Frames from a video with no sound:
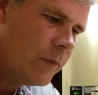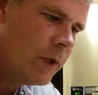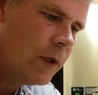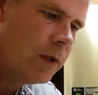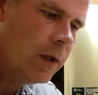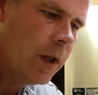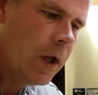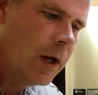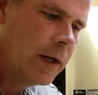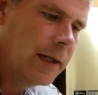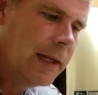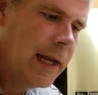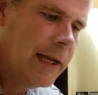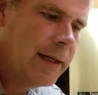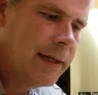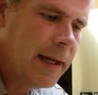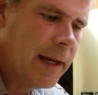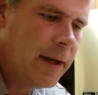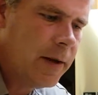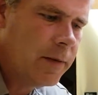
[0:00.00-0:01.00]
Lock that
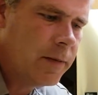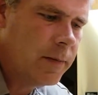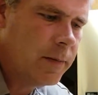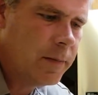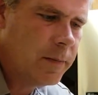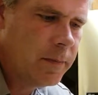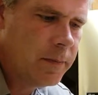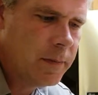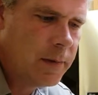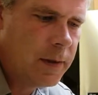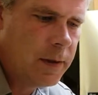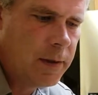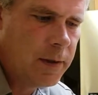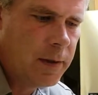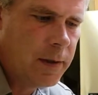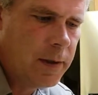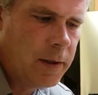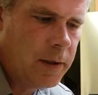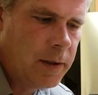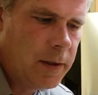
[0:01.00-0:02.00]
down.
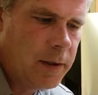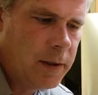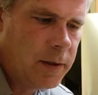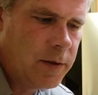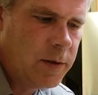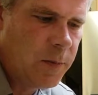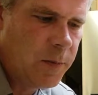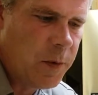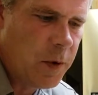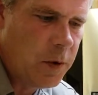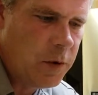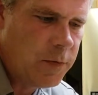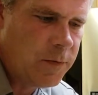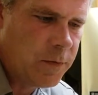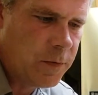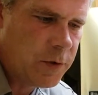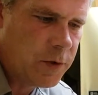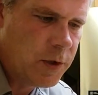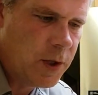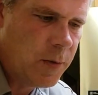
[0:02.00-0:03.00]
Suppose
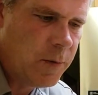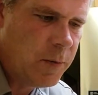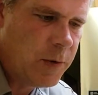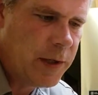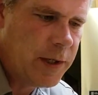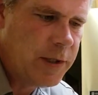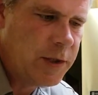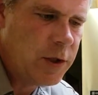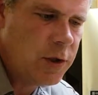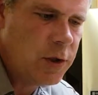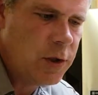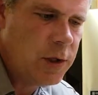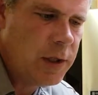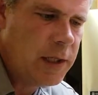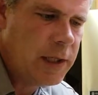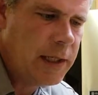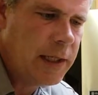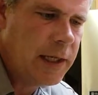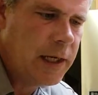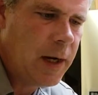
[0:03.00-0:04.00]
for some reason you
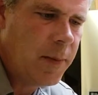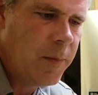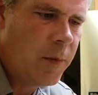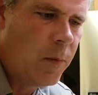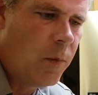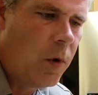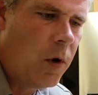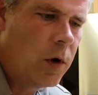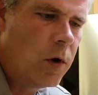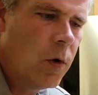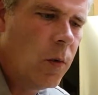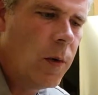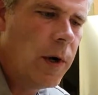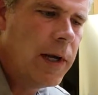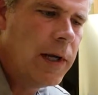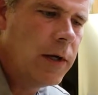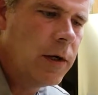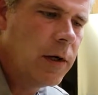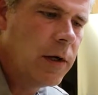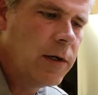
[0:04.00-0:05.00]
need to get up and walk
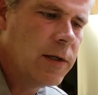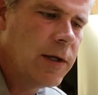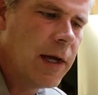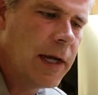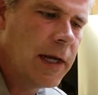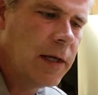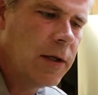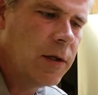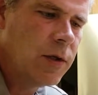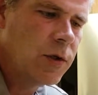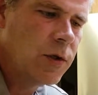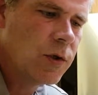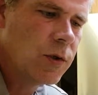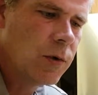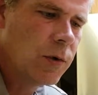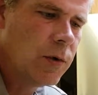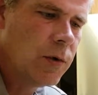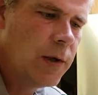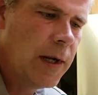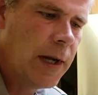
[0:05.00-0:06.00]
away, you can tighten this
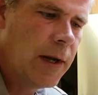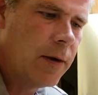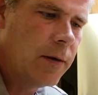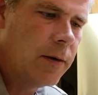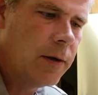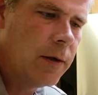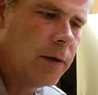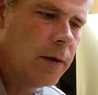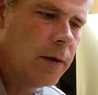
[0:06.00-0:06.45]
screw down.